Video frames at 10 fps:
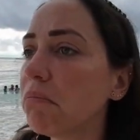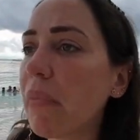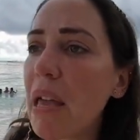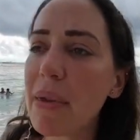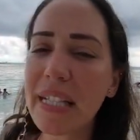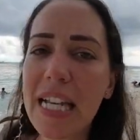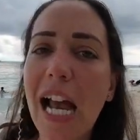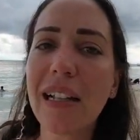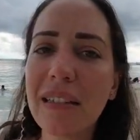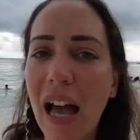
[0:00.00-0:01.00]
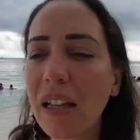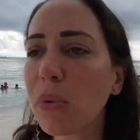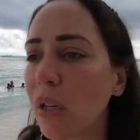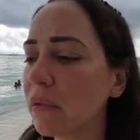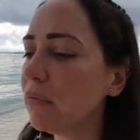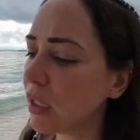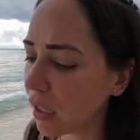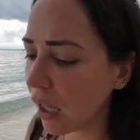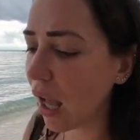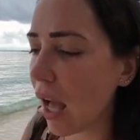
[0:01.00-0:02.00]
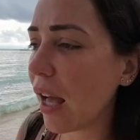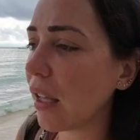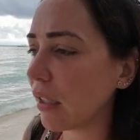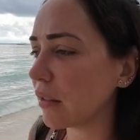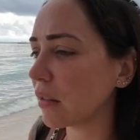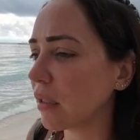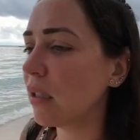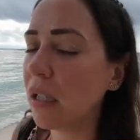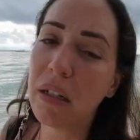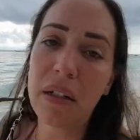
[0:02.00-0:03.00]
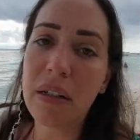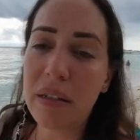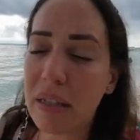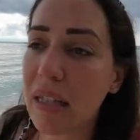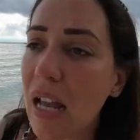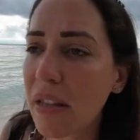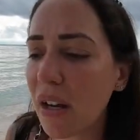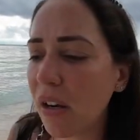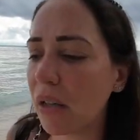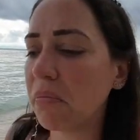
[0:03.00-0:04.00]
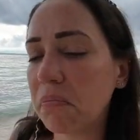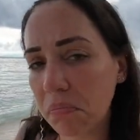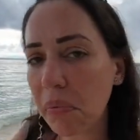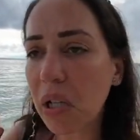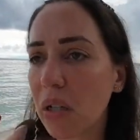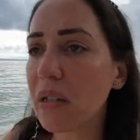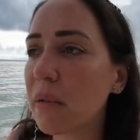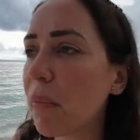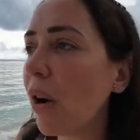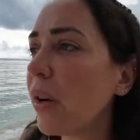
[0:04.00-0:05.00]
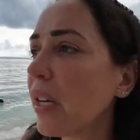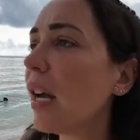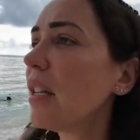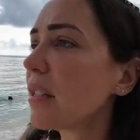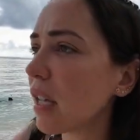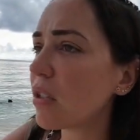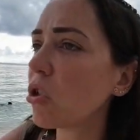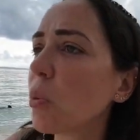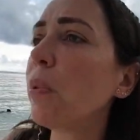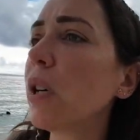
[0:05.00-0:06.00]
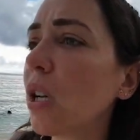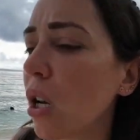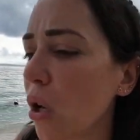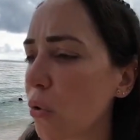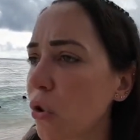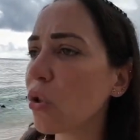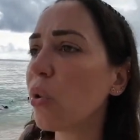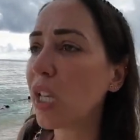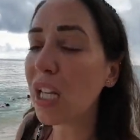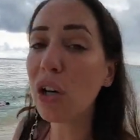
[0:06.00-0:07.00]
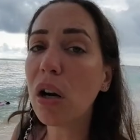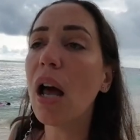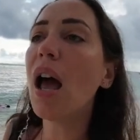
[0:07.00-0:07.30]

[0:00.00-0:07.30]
maybe check that one and stay there, because very nice and super close to here,